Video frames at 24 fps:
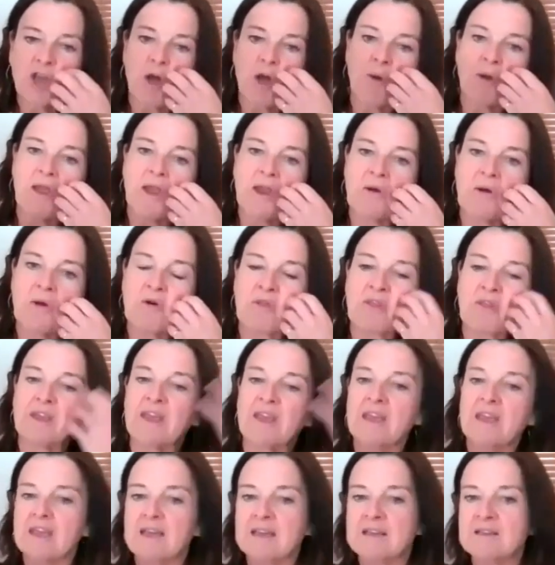going, or the
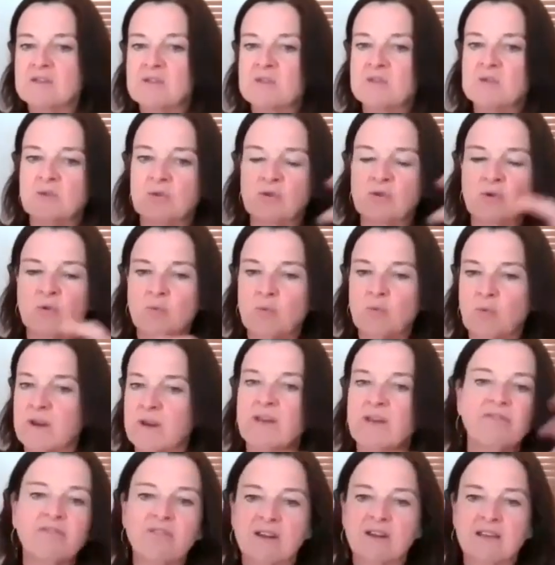kids, or
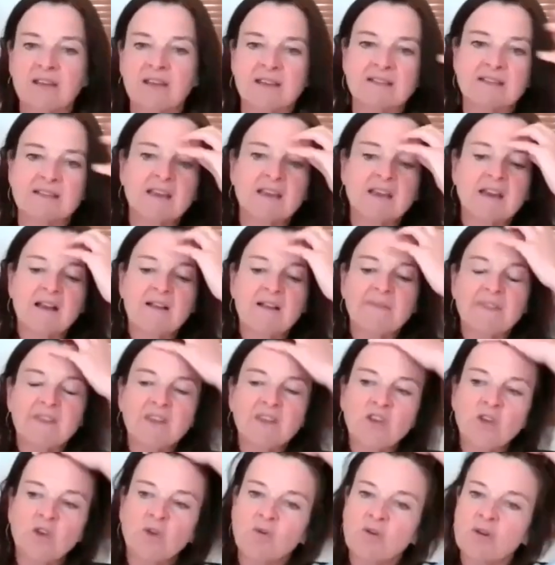whatever it is.
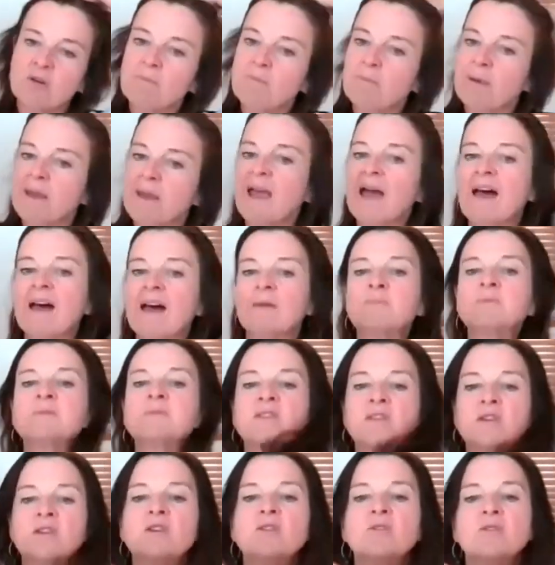You can be
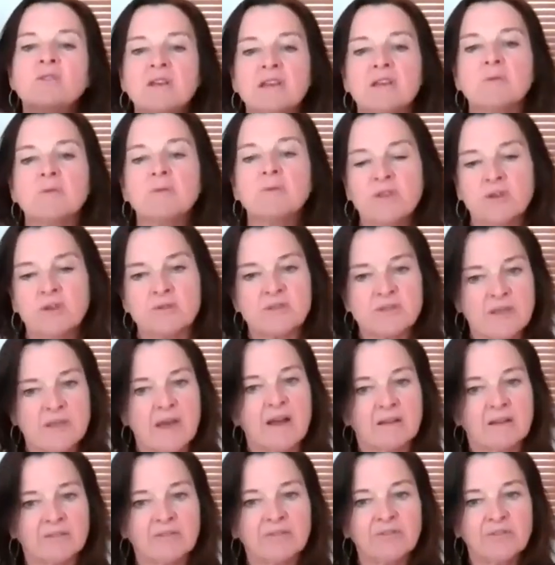absolutely with
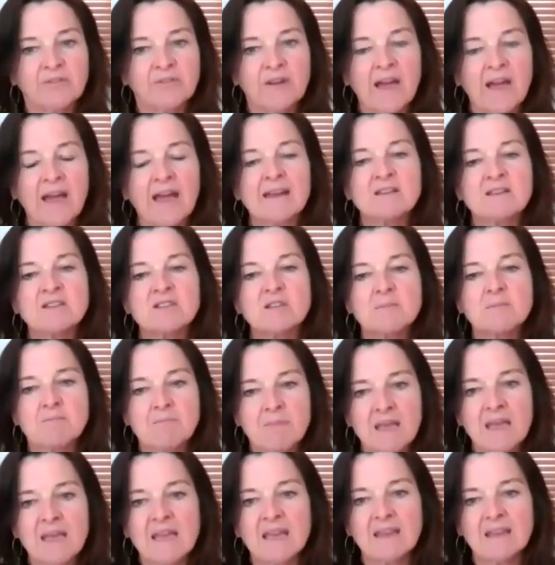yourself. And to
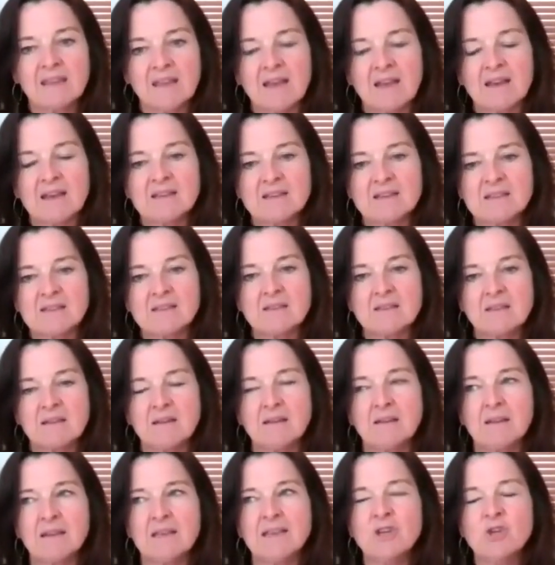me, that is
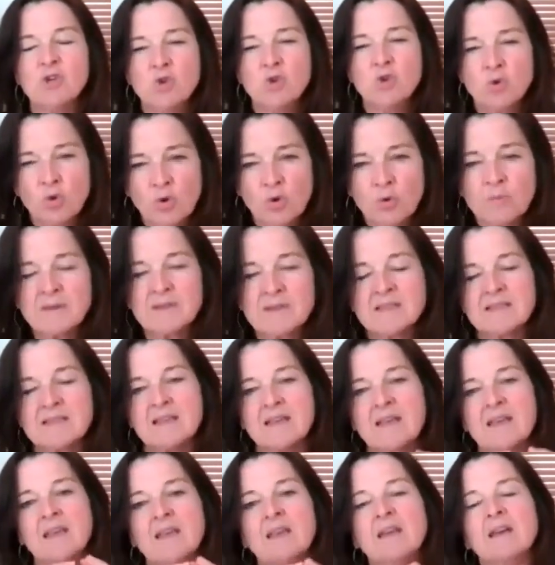
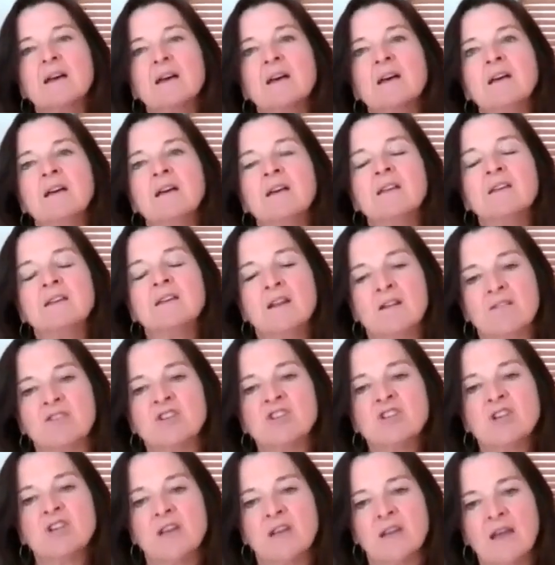enormously
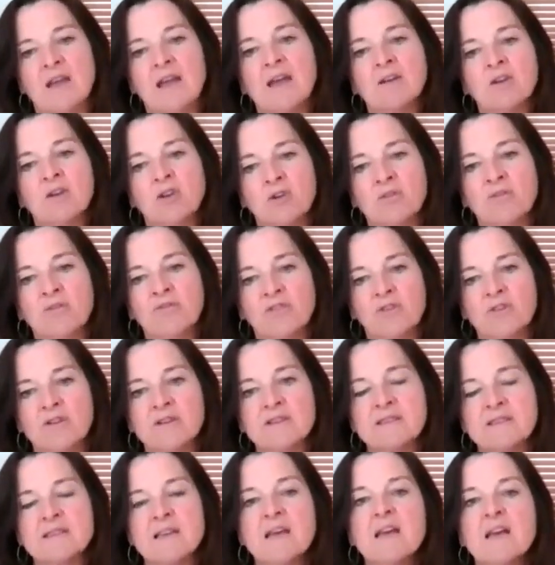nourishing and good for
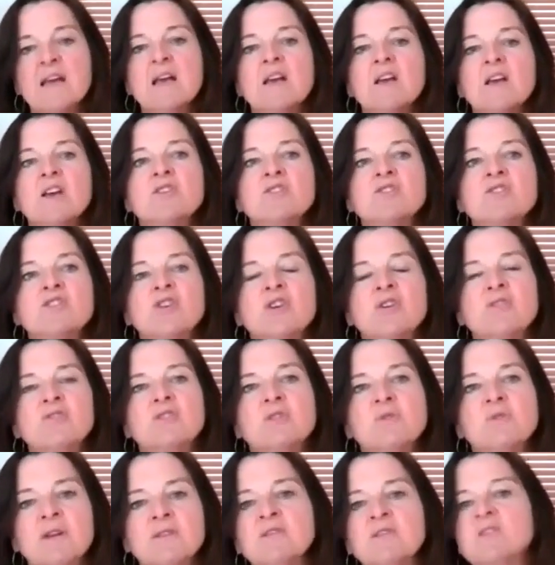us. So
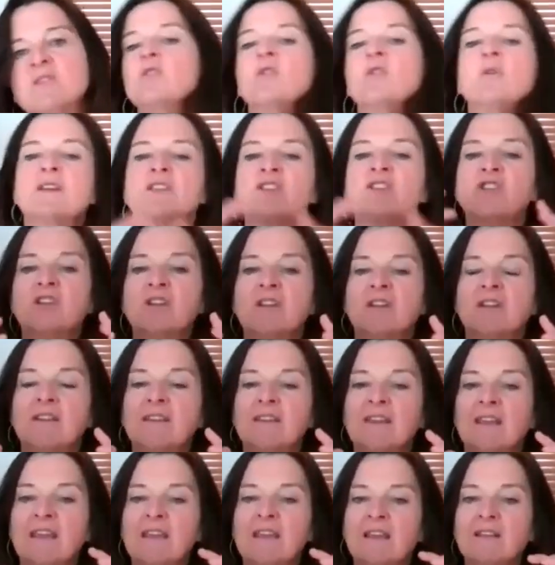to answer your
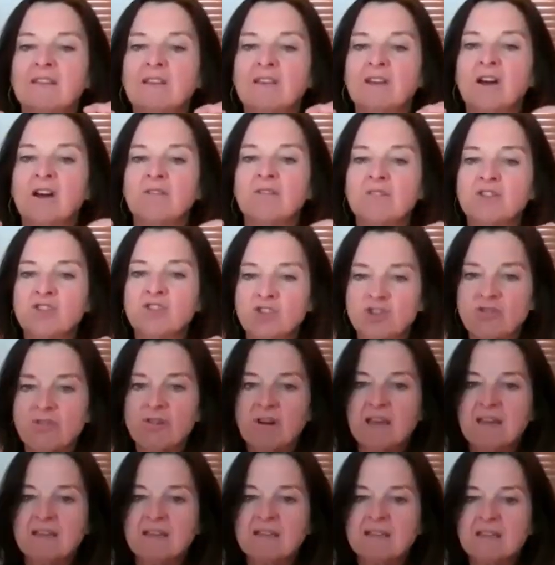question, a
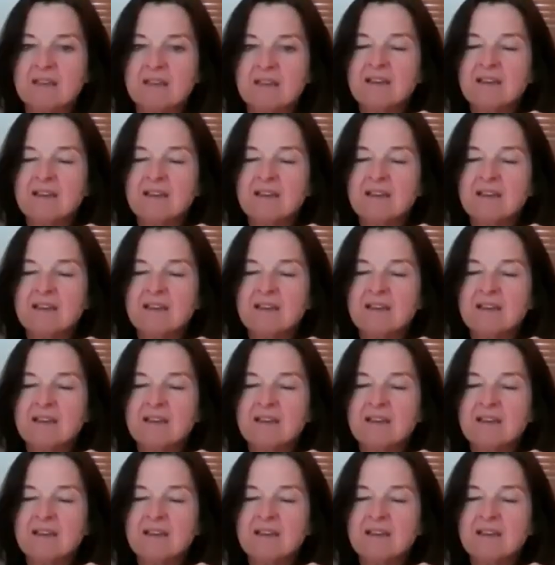retreat